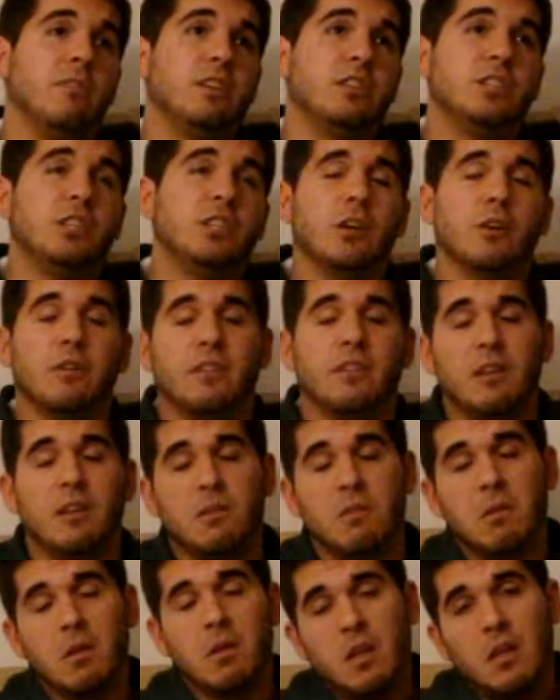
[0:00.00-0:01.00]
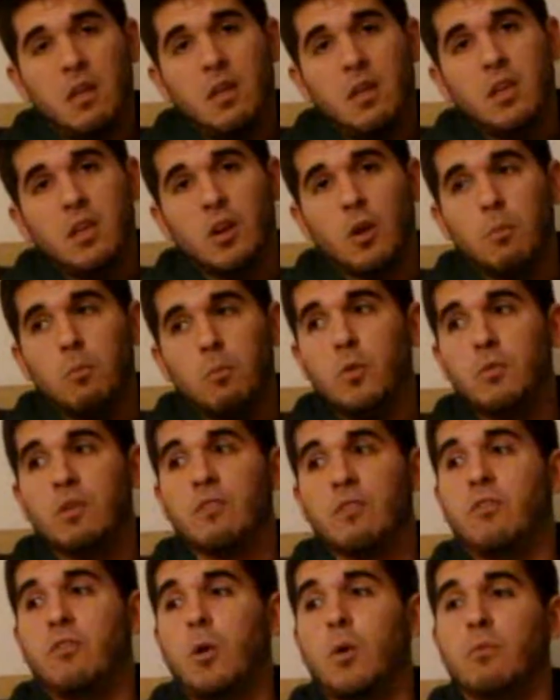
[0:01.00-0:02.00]
this year and then
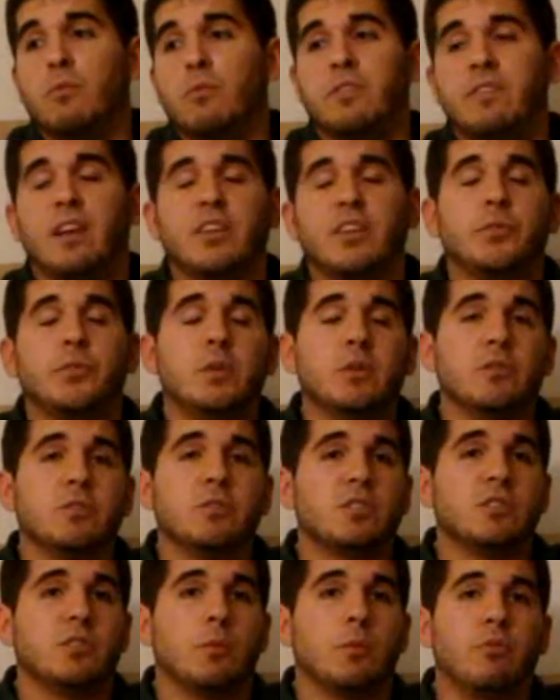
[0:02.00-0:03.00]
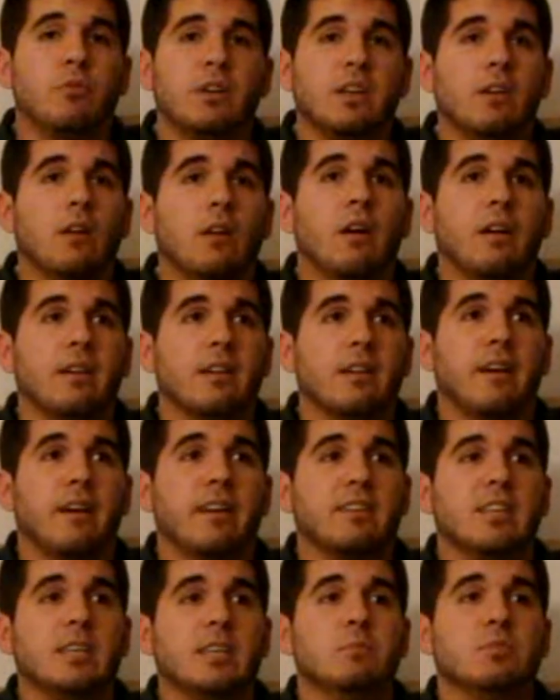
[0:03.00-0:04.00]
moving forward for the next few years because they're pretty young in a
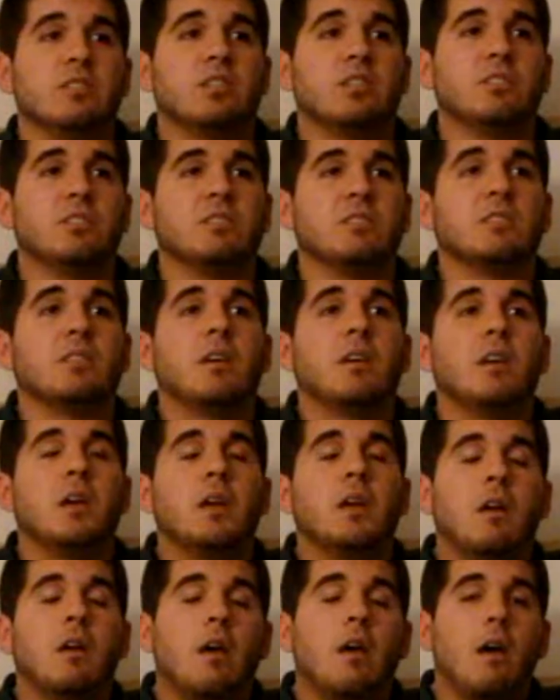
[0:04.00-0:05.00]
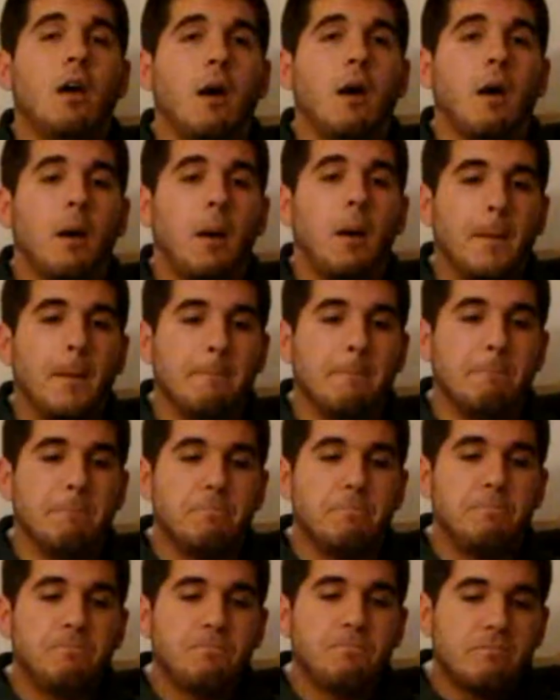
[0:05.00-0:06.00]
lot of key positions. When
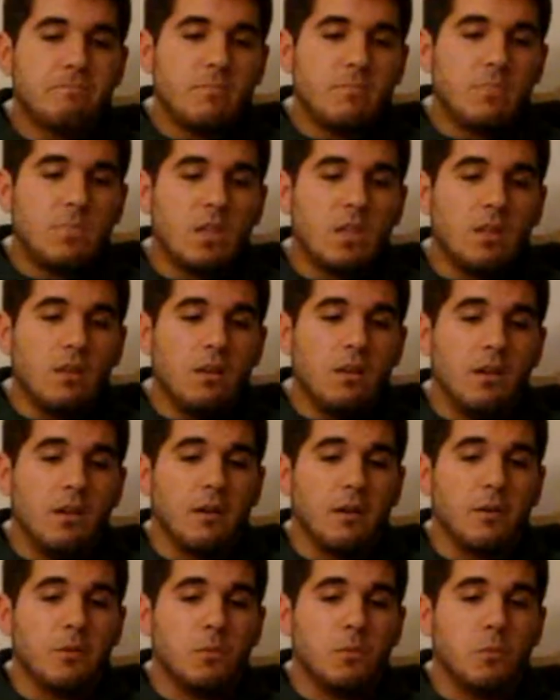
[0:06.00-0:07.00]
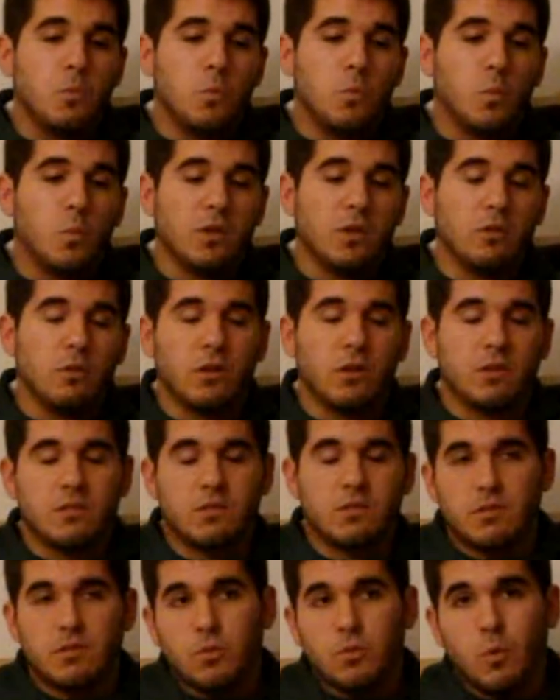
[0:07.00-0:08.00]
you
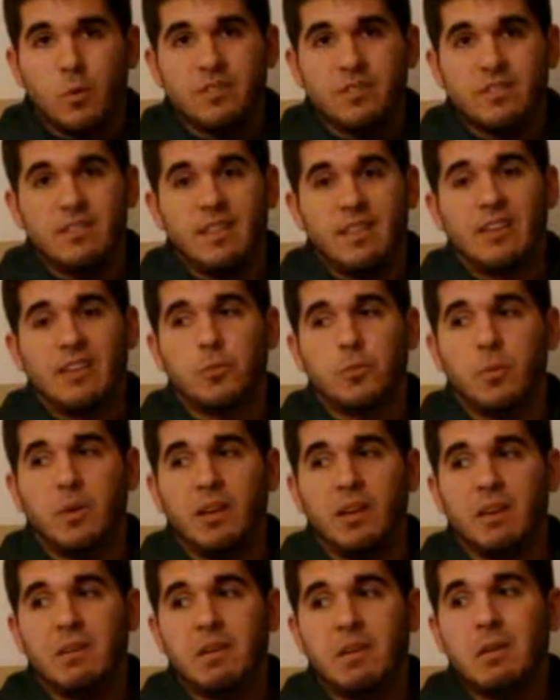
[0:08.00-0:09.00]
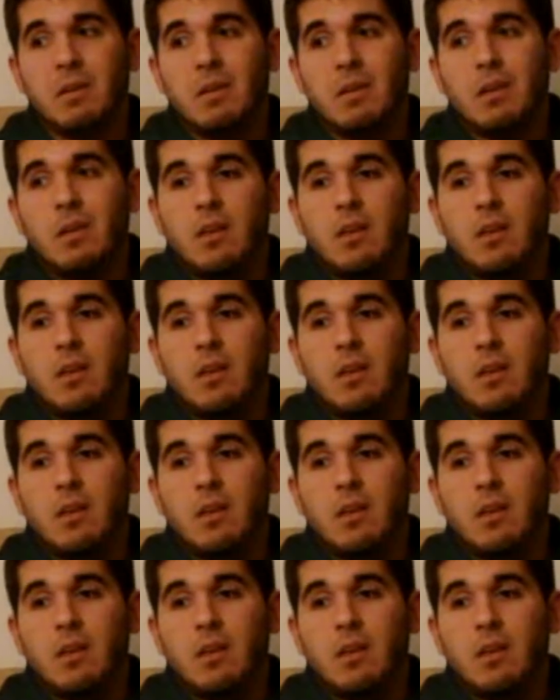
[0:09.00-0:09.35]
look towards next week.